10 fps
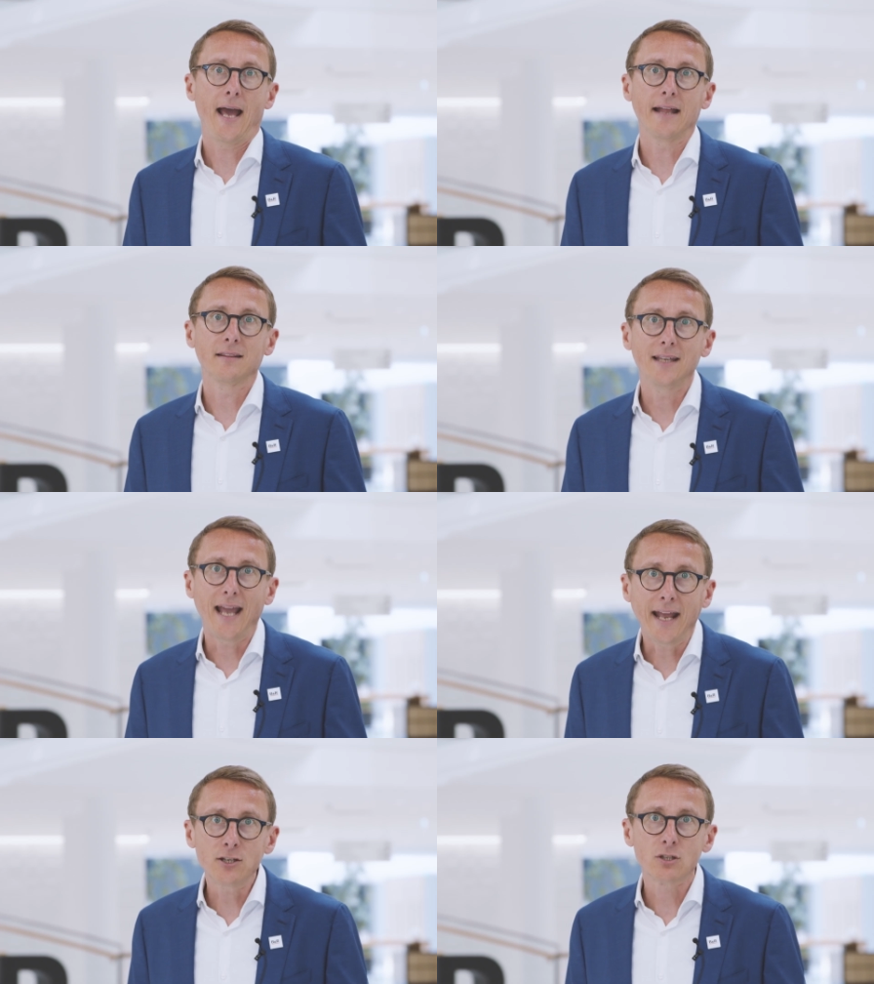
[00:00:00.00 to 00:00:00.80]
at the
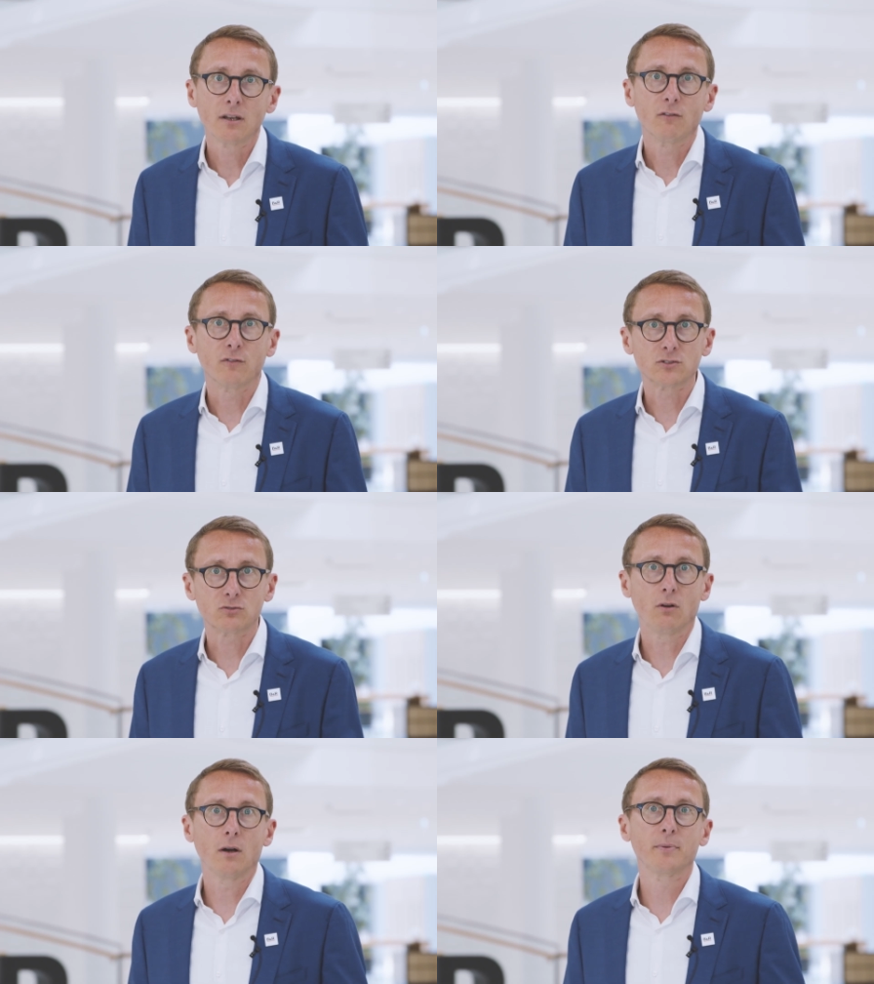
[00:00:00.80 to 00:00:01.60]
edge for
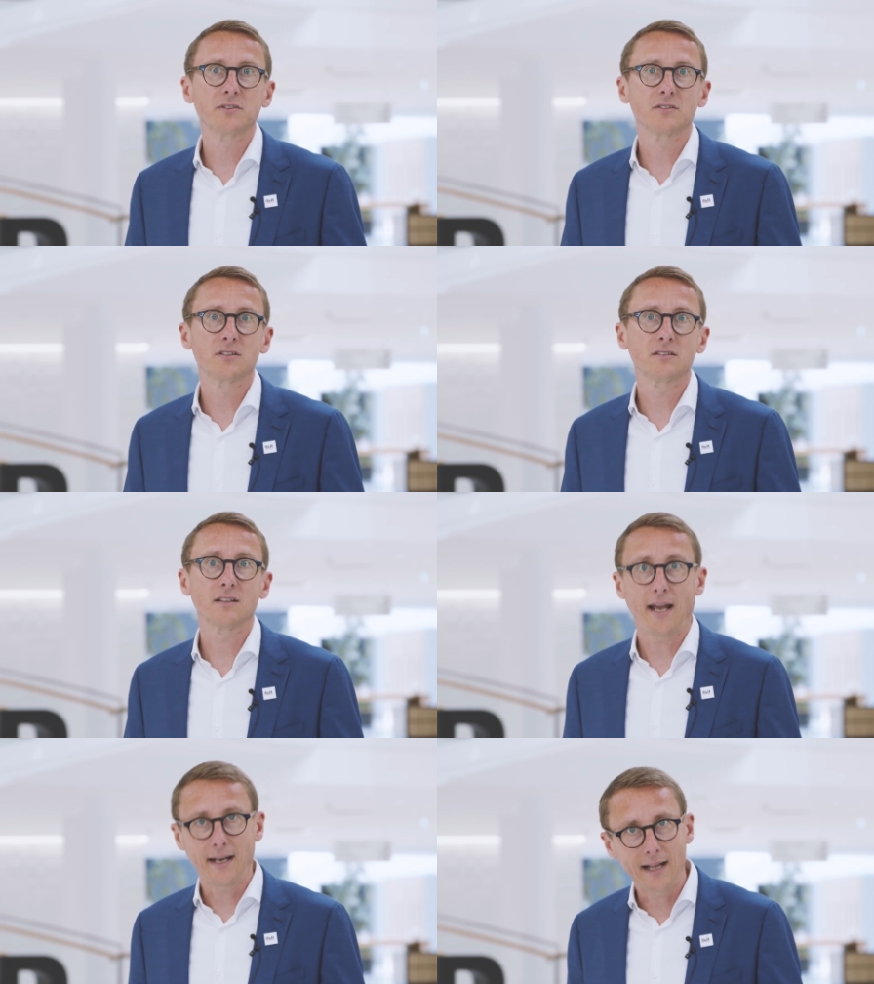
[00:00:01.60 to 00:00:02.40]
stronger businesses
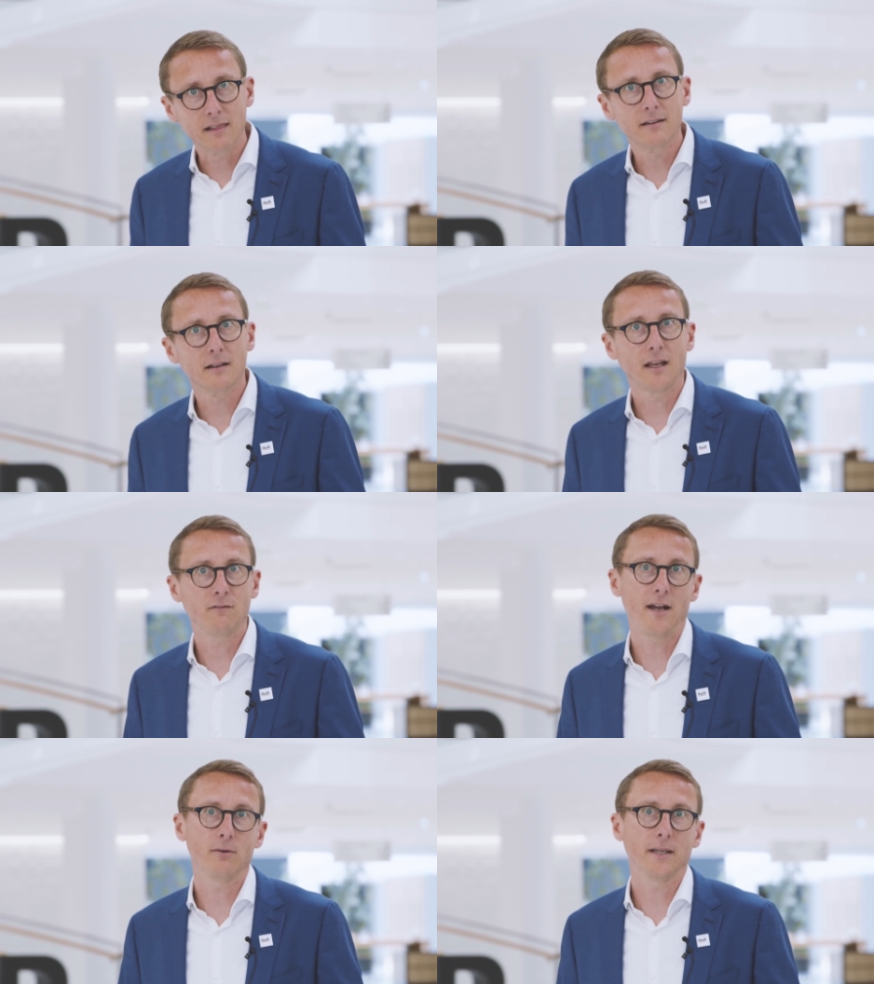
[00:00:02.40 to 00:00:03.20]
and healthier
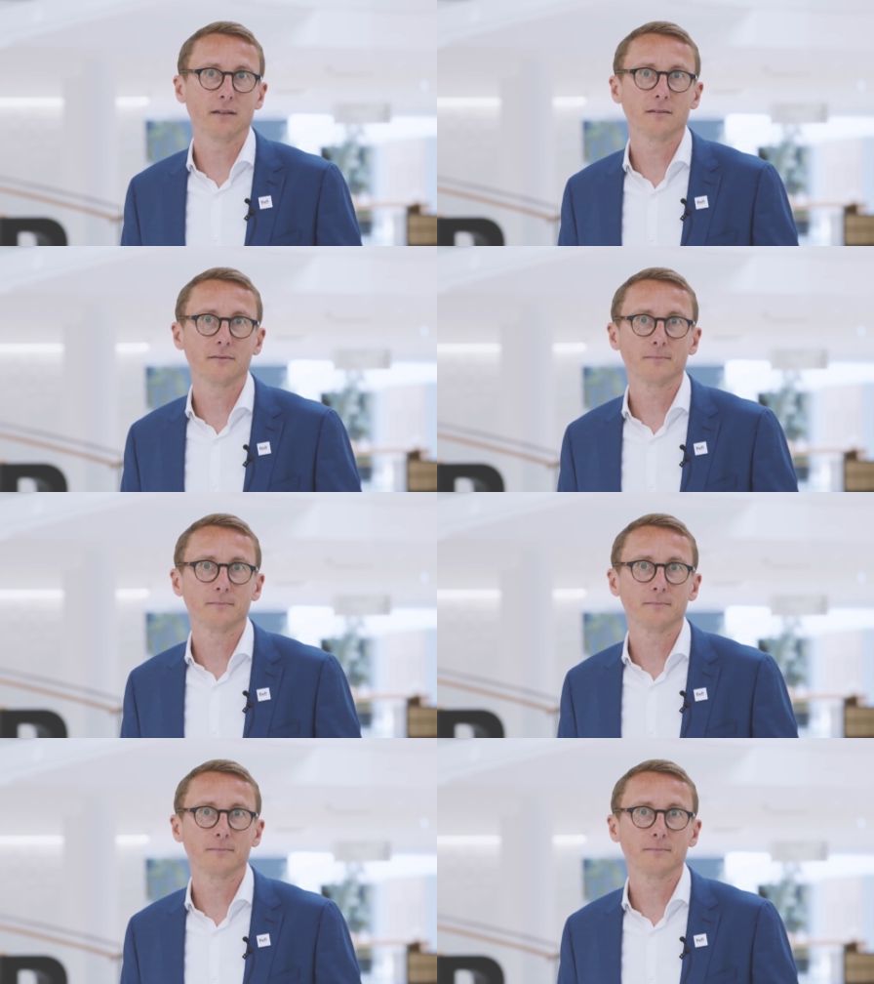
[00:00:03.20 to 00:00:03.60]
environment.